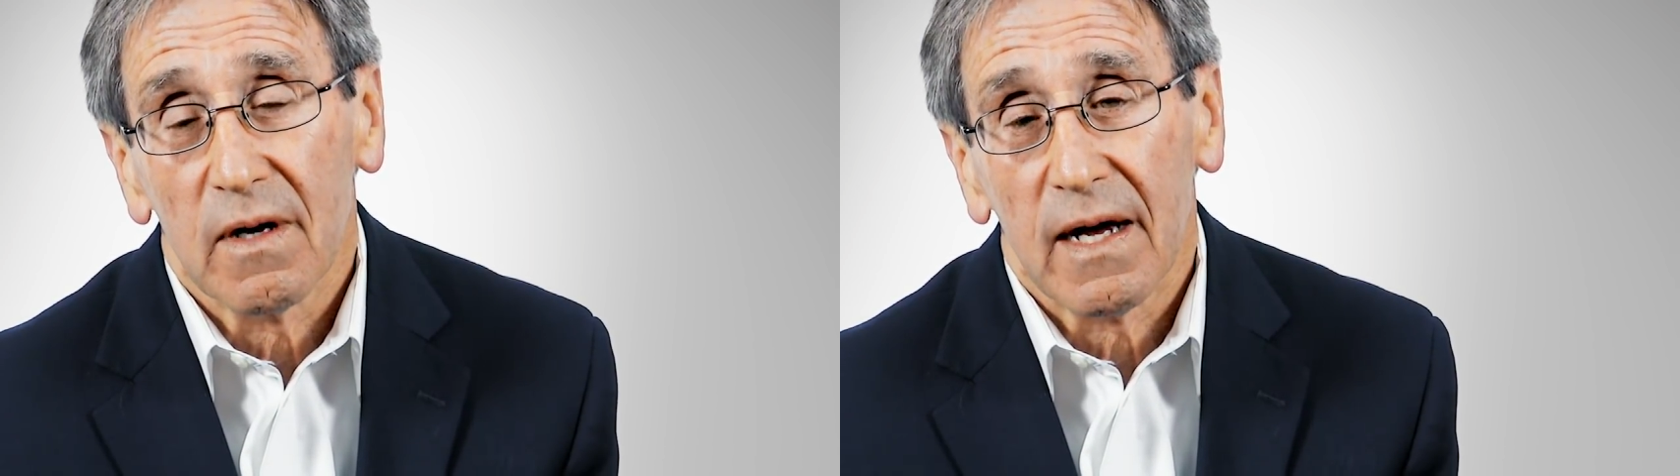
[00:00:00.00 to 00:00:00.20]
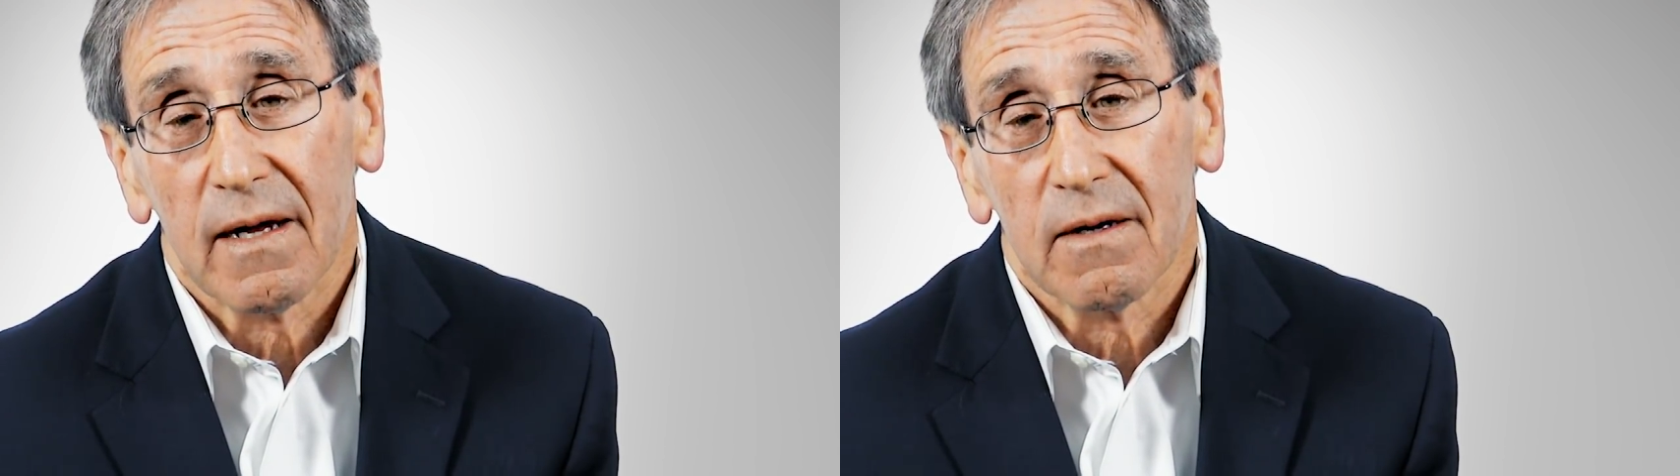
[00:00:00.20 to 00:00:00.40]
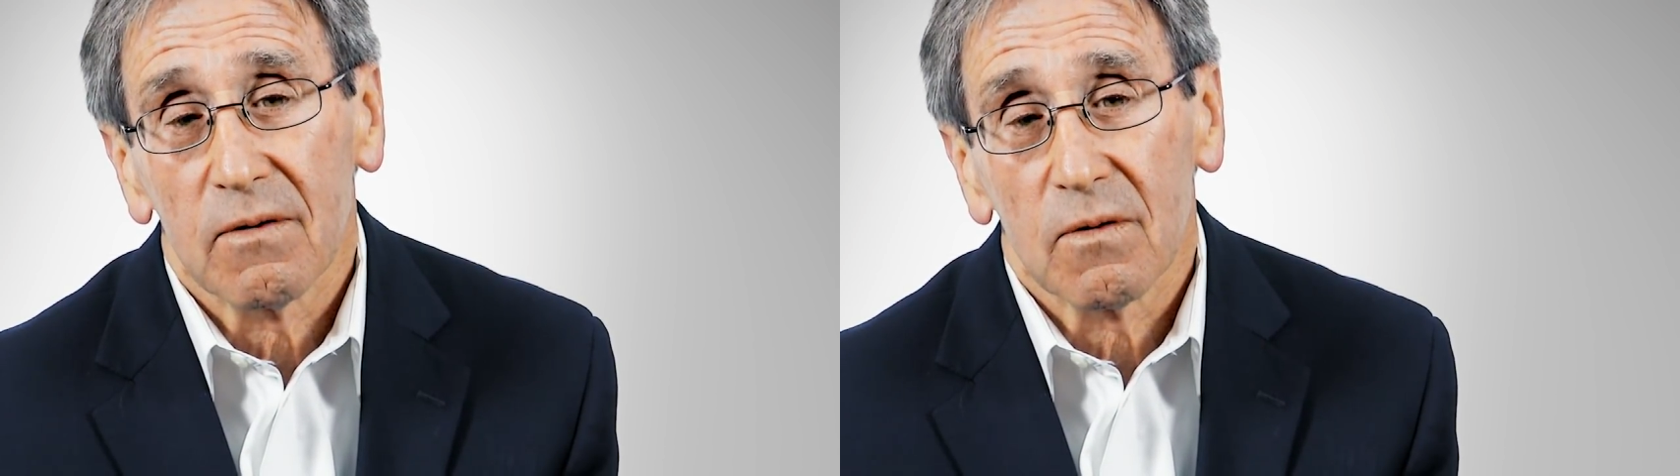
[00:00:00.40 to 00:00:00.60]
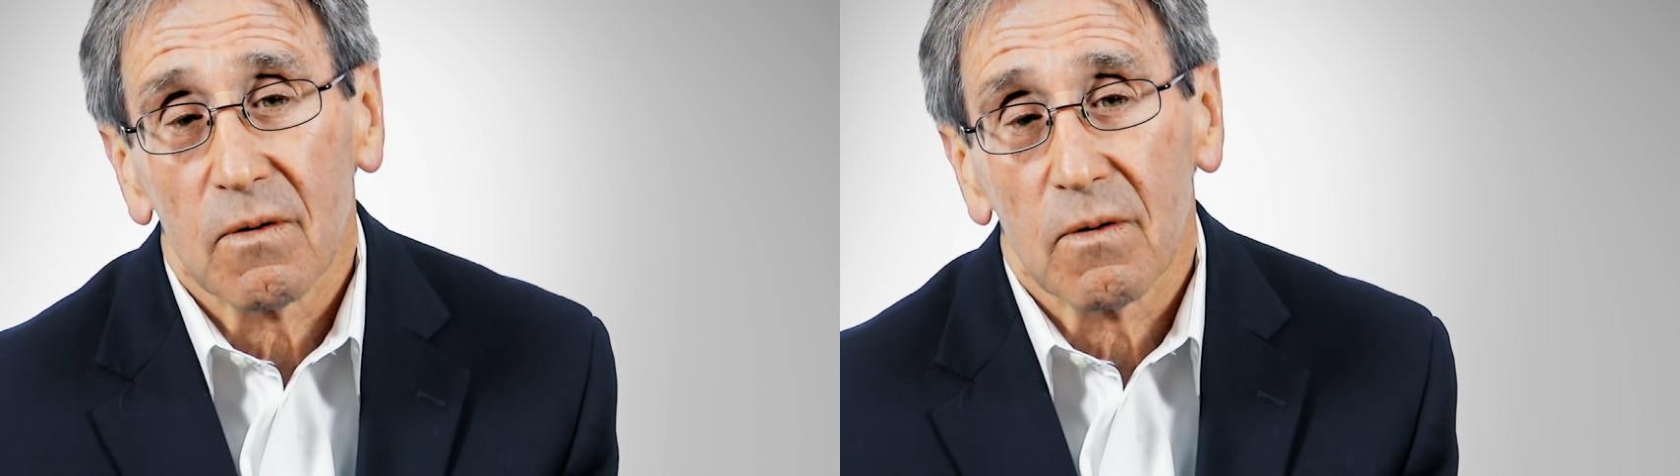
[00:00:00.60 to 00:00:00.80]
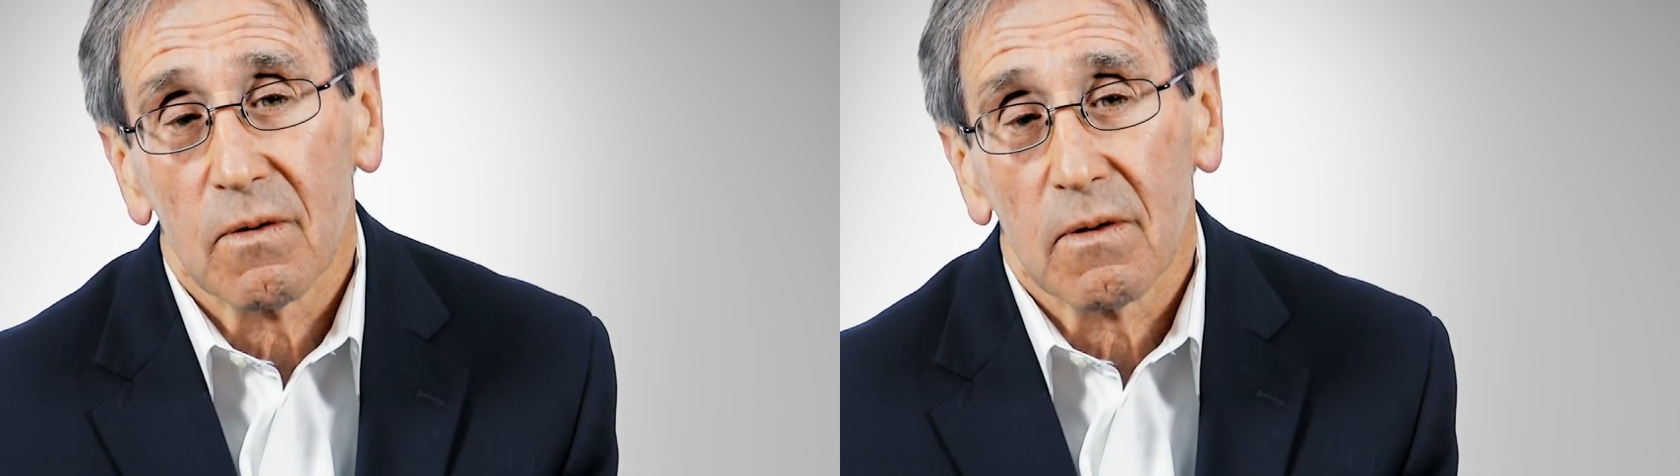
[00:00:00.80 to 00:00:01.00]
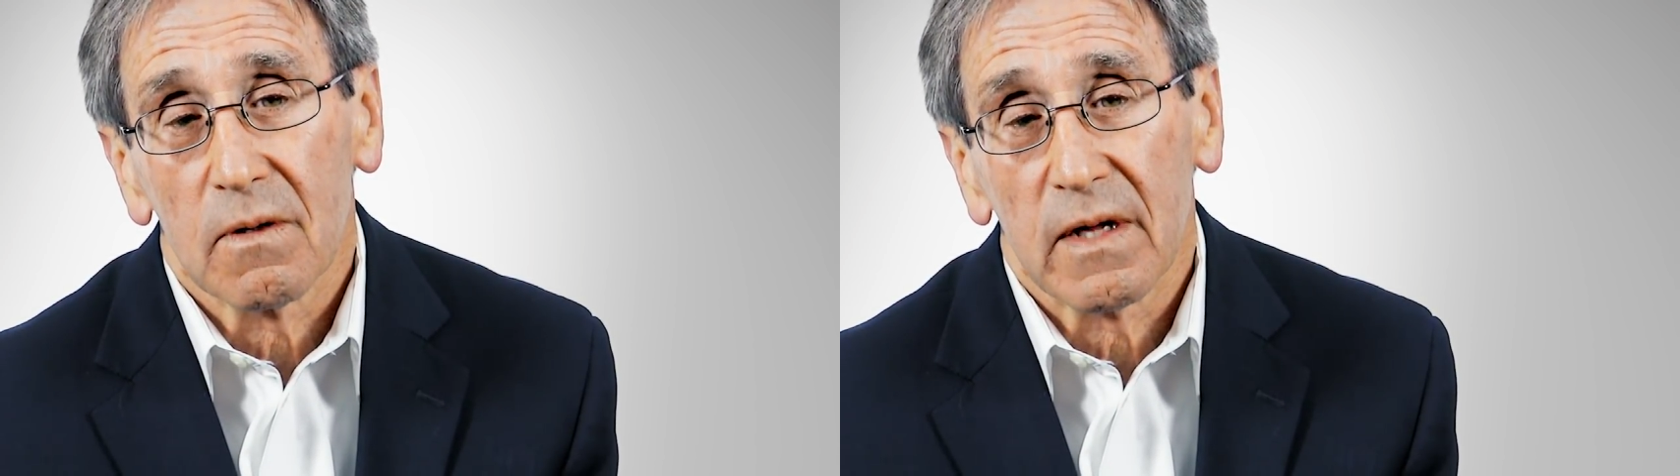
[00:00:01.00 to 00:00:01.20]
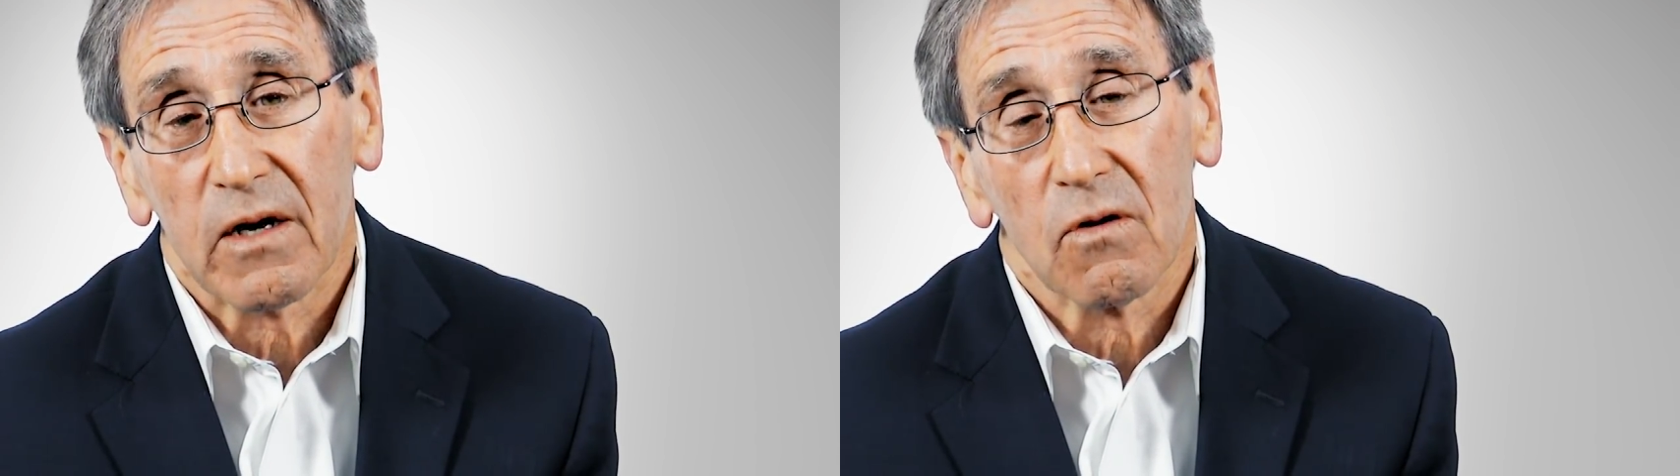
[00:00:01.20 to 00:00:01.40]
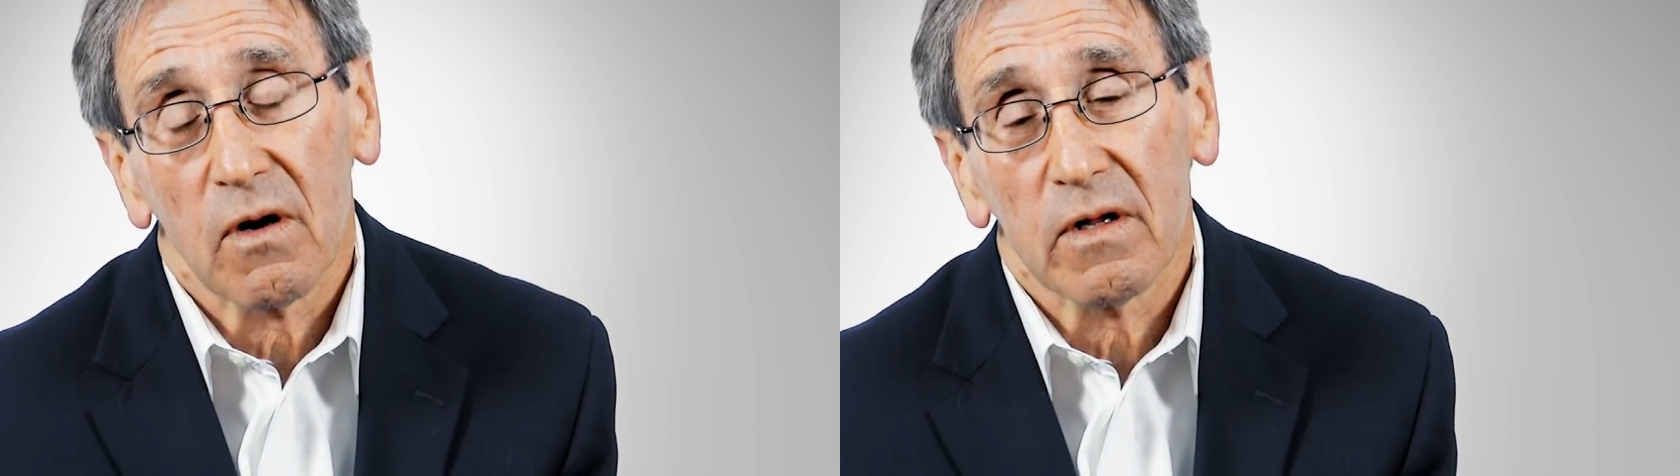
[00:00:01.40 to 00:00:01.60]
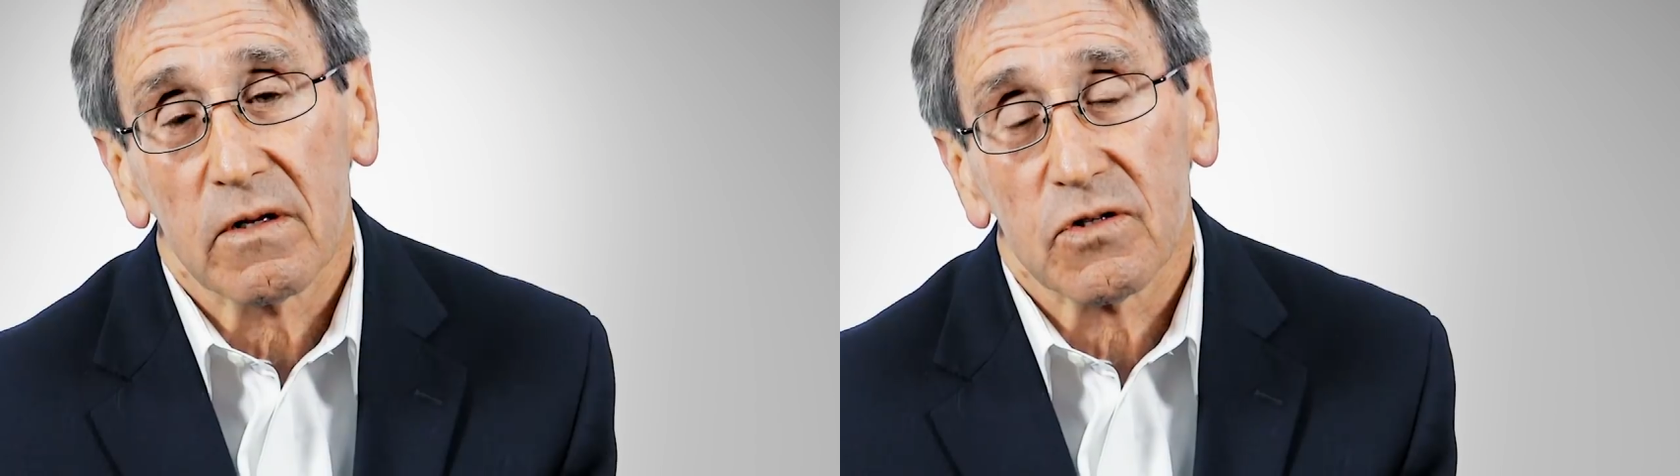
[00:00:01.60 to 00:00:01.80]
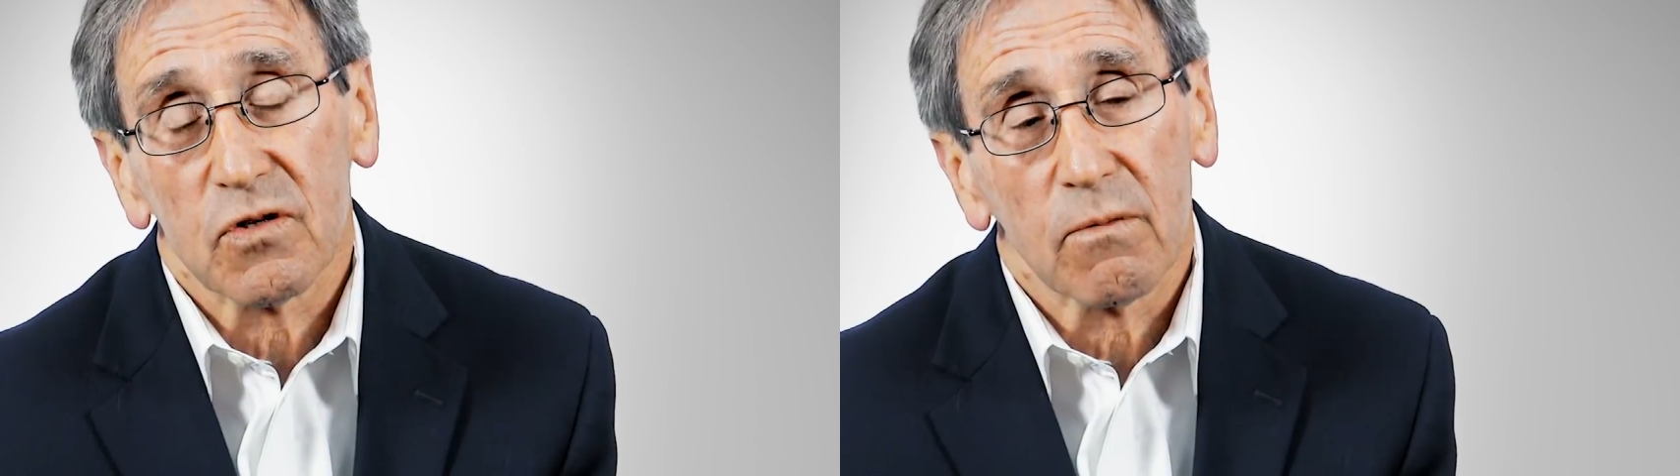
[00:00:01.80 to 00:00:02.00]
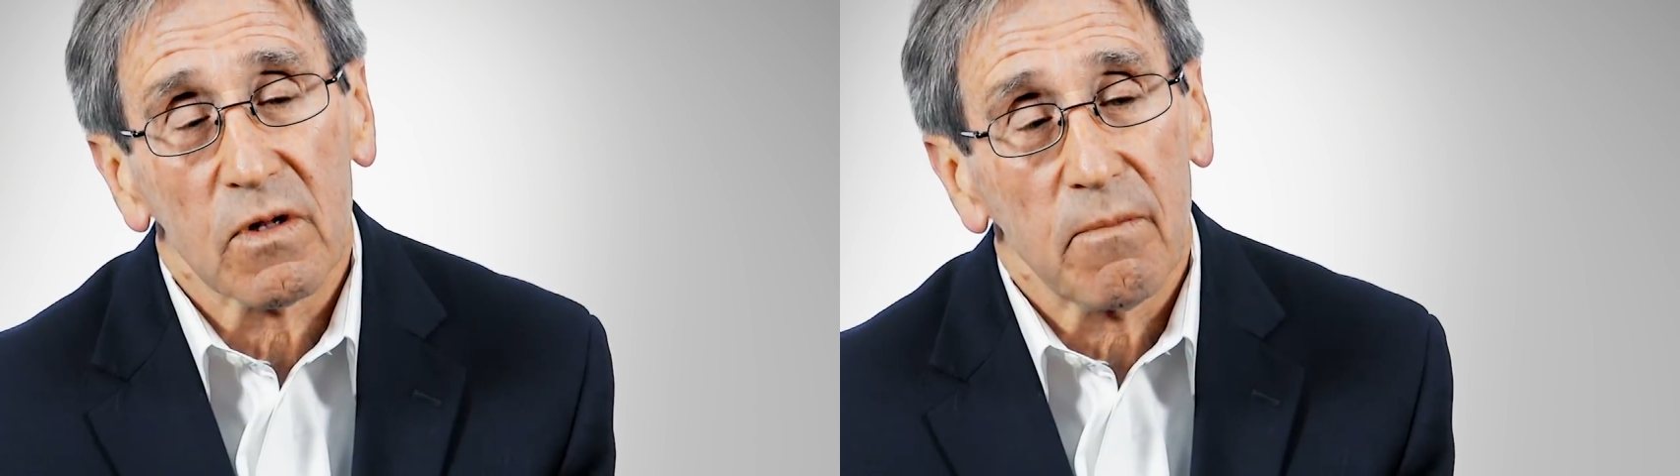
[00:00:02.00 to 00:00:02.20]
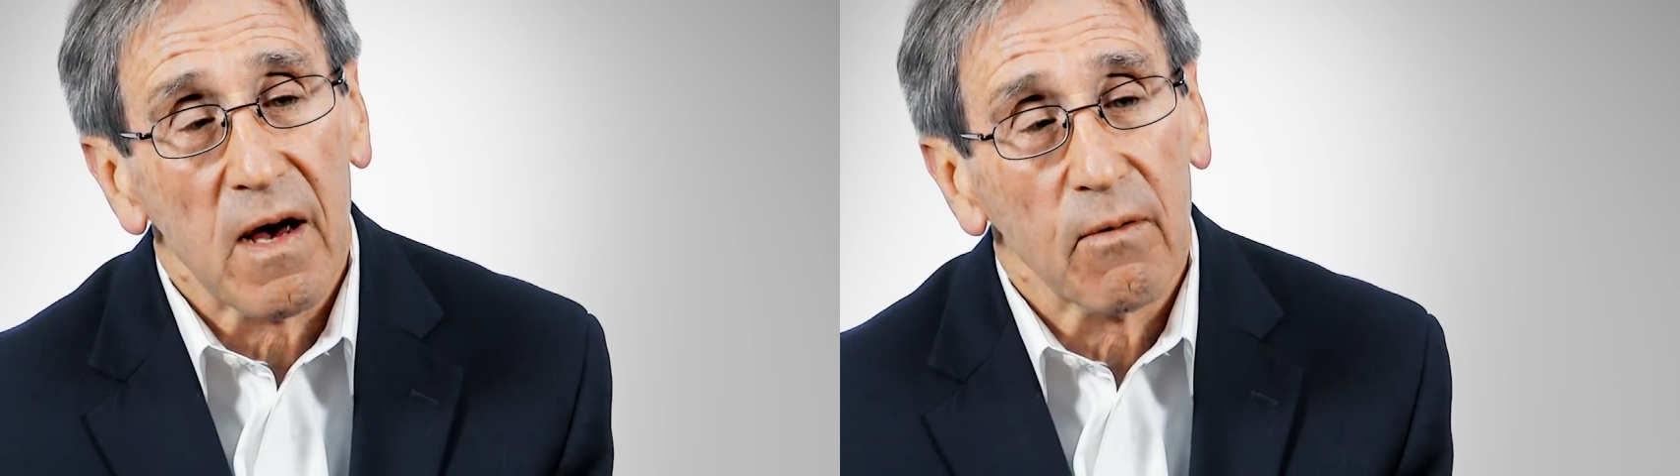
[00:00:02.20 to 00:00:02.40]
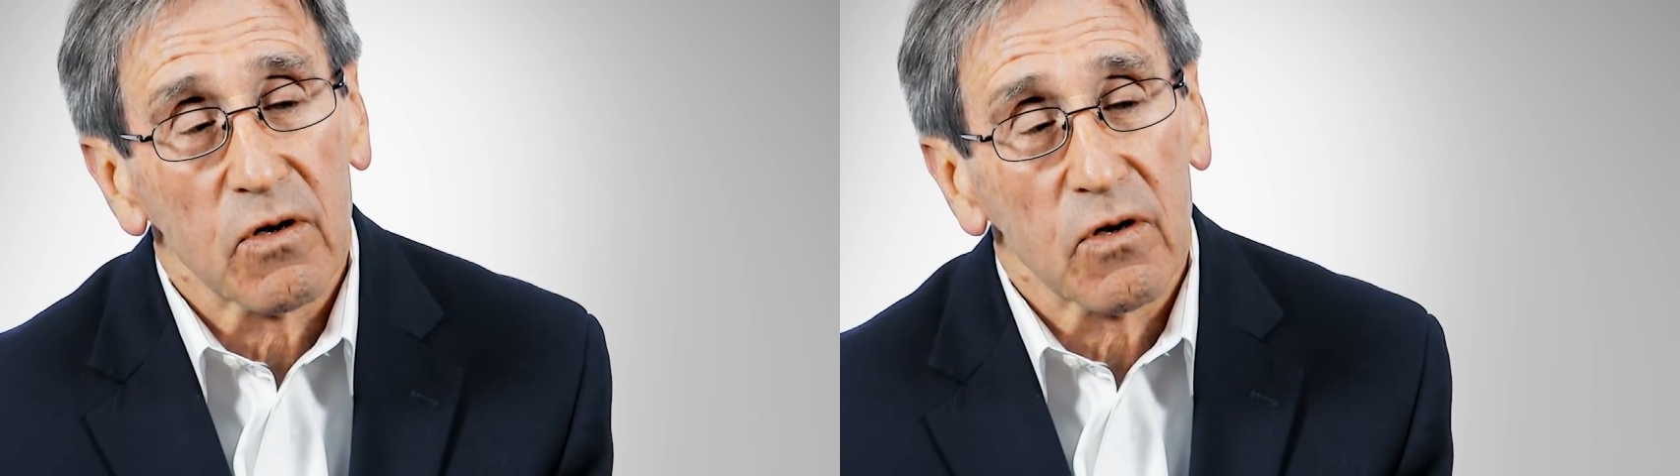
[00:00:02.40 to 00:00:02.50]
And later on in the Sermon on the Mount,